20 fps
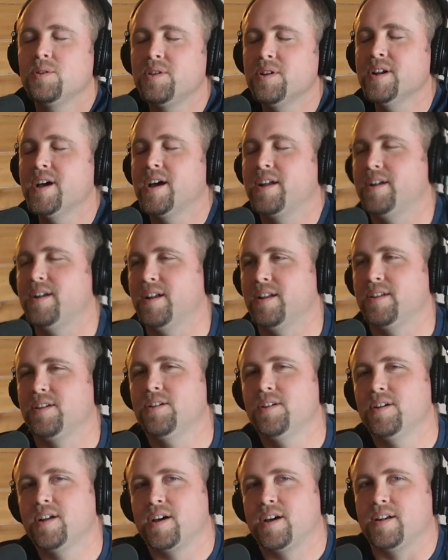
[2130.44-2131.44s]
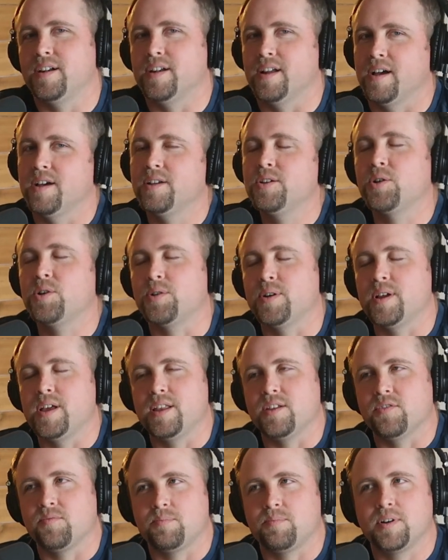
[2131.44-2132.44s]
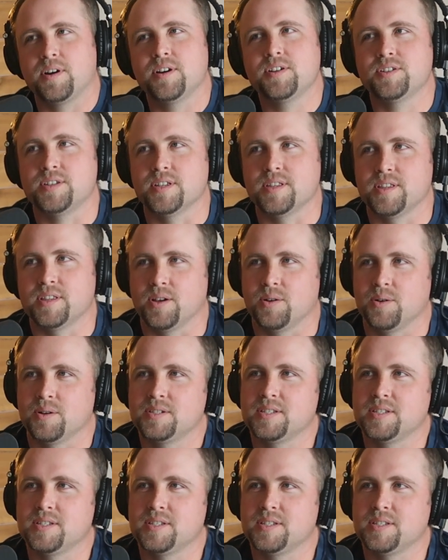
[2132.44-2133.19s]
You're not an uncreative person, though.